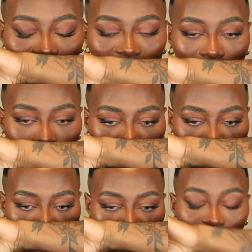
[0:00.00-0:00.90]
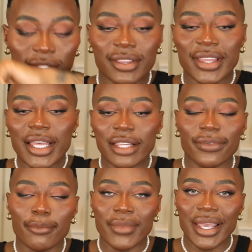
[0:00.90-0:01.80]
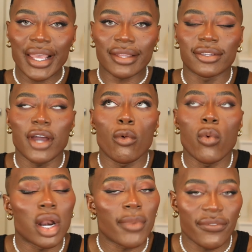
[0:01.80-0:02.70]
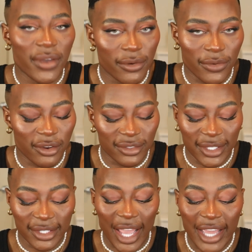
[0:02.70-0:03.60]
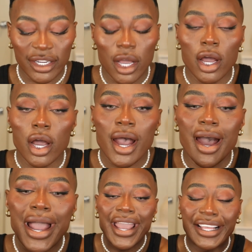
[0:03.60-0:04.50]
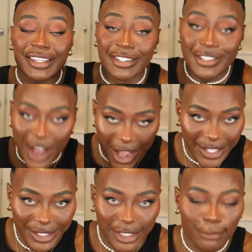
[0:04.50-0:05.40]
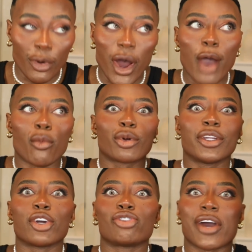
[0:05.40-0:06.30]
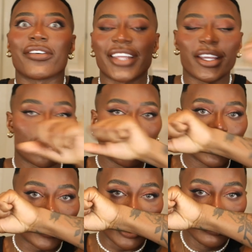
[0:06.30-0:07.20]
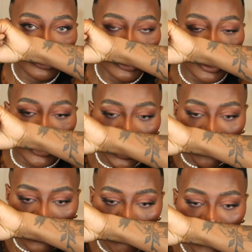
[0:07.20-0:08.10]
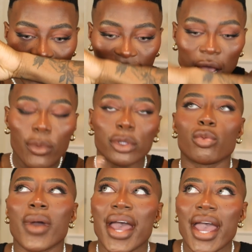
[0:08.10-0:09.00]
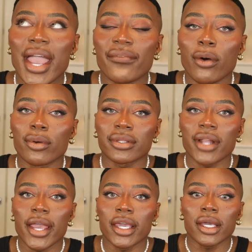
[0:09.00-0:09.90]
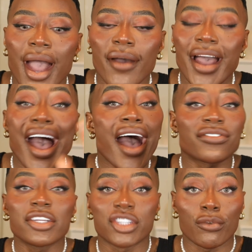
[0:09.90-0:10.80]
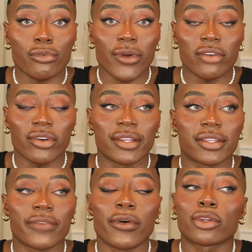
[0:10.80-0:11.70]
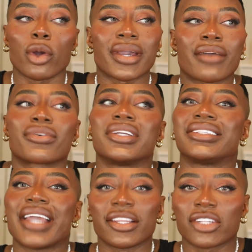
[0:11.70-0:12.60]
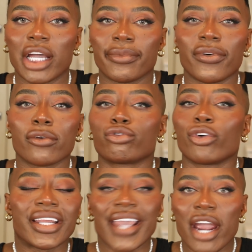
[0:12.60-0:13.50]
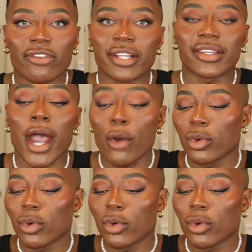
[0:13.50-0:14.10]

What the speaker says: Okay, so this for me is not one of my favorite fragrances and it's nice, but I wouldn't gravitate towards it. This for me, I would wear if I was like after gym fragrance, if I was going out for the daytime, if I was running errands, I